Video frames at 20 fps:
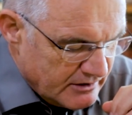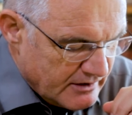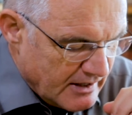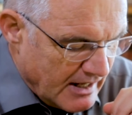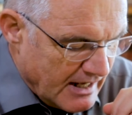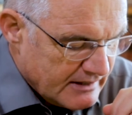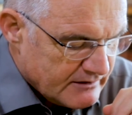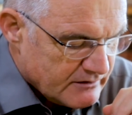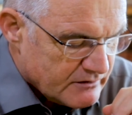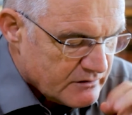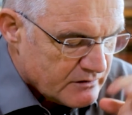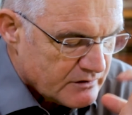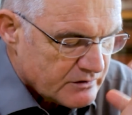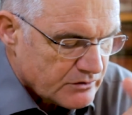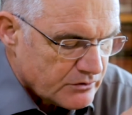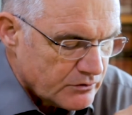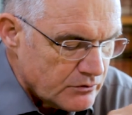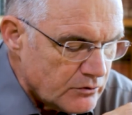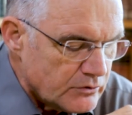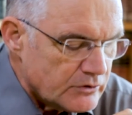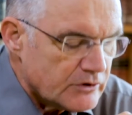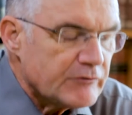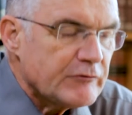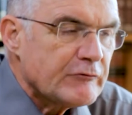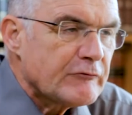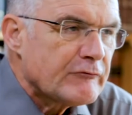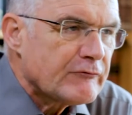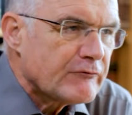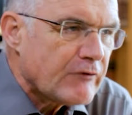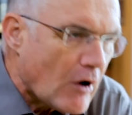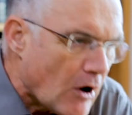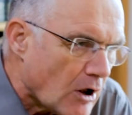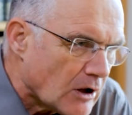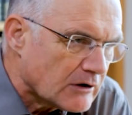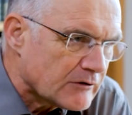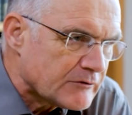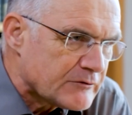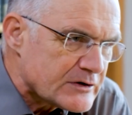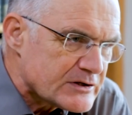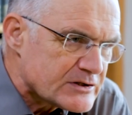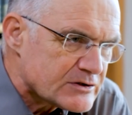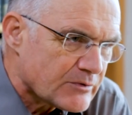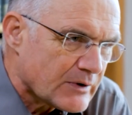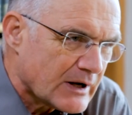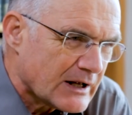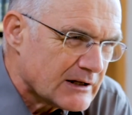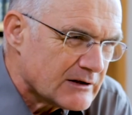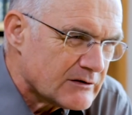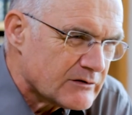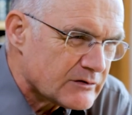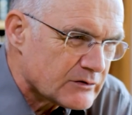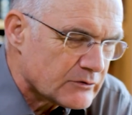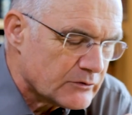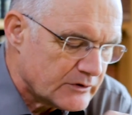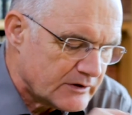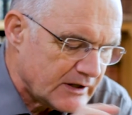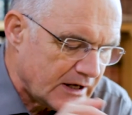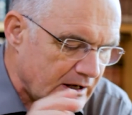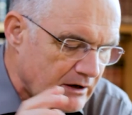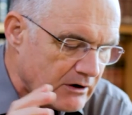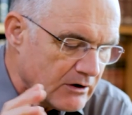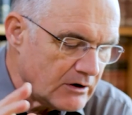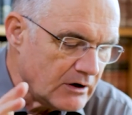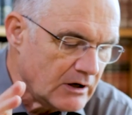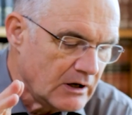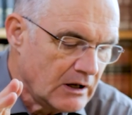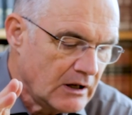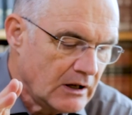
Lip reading: that through the fall of Israel, through their